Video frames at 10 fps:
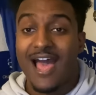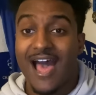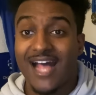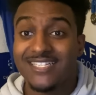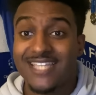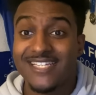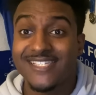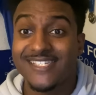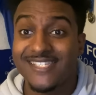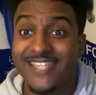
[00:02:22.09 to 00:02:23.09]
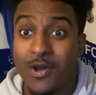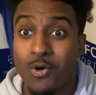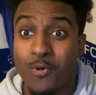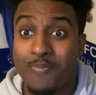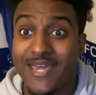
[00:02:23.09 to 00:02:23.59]
And they
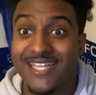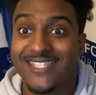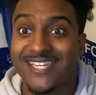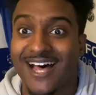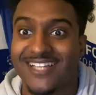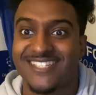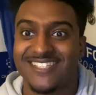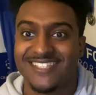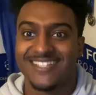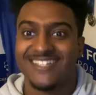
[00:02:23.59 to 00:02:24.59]
still beat us.